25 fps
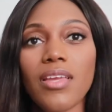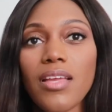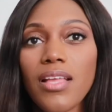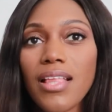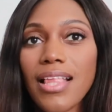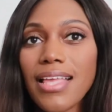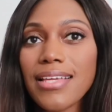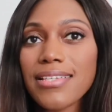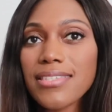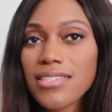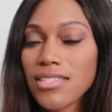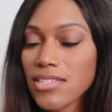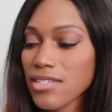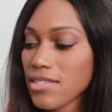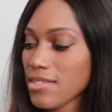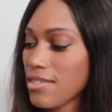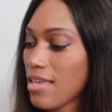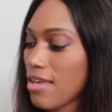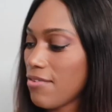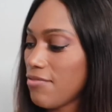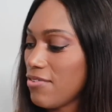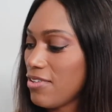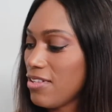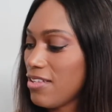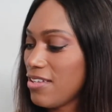let's just
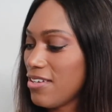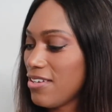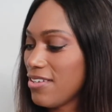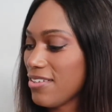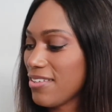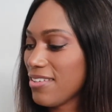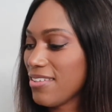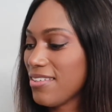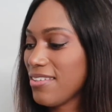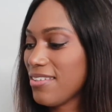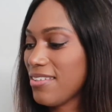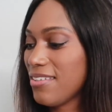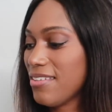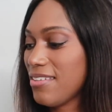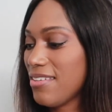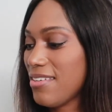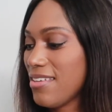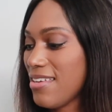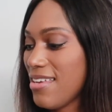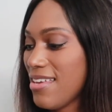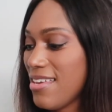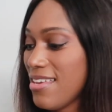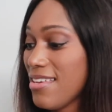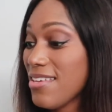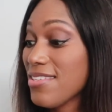have a look.
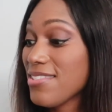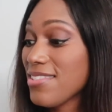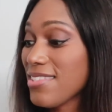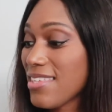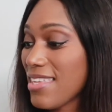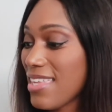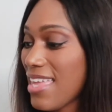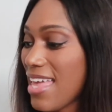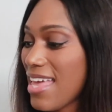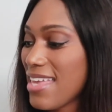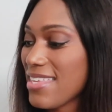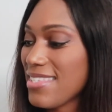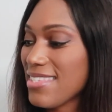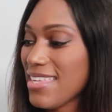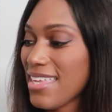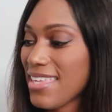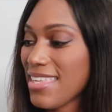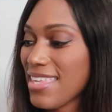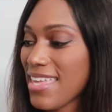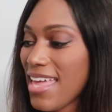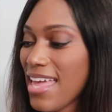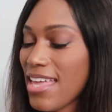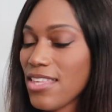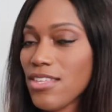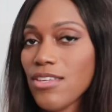So yes,
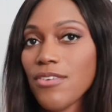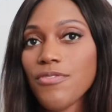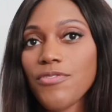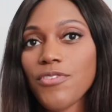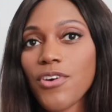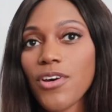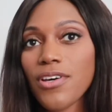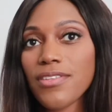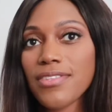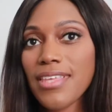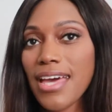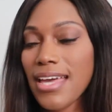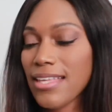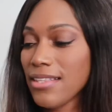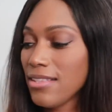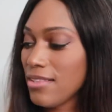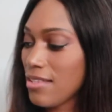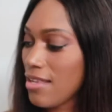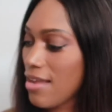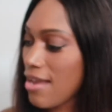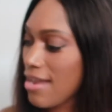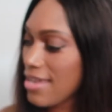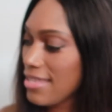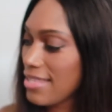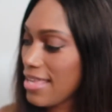again, you've got that
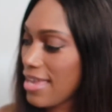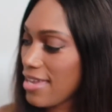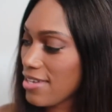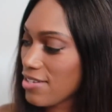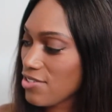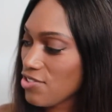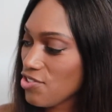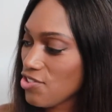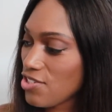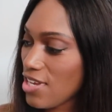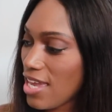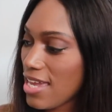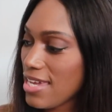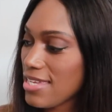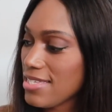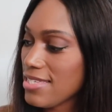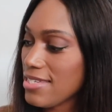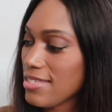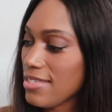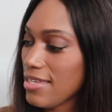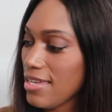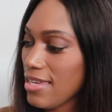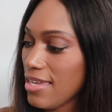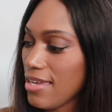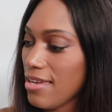lilac shade
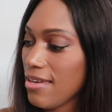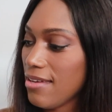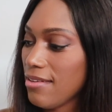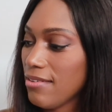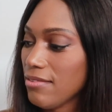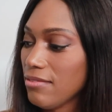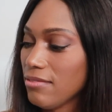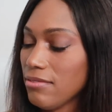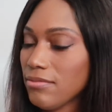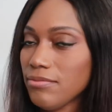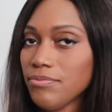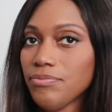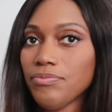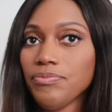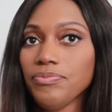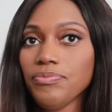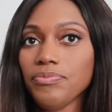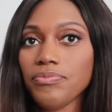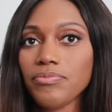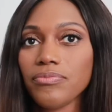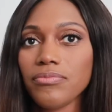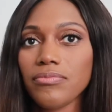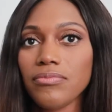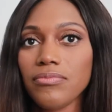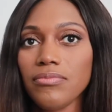in here.
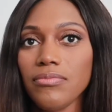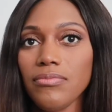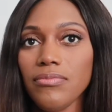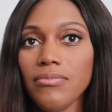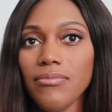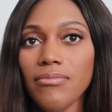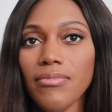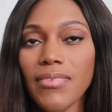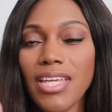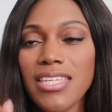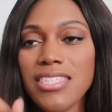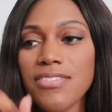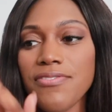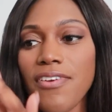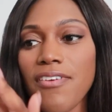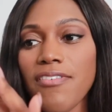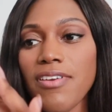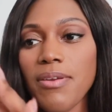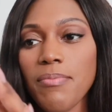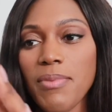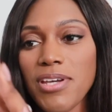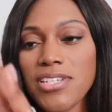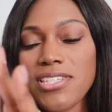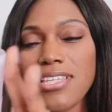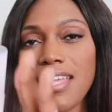It's
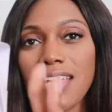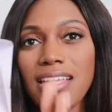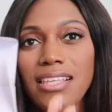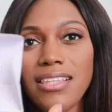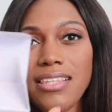very much like a